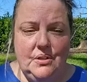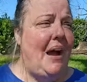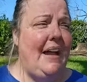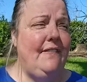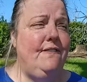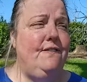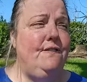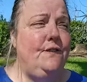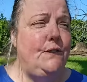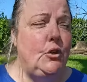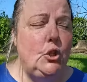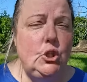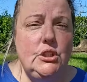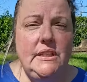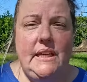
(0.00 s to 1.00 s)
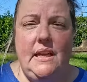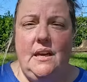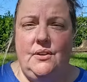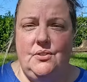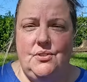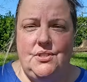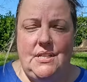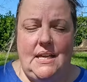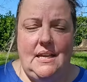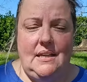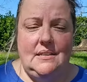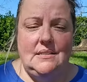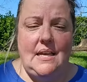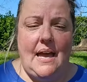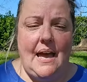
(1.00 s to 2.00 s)
I fully
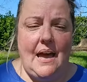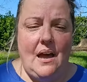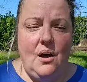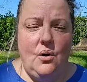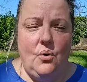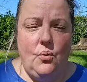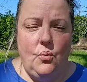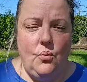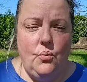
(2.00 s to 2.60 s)
understand how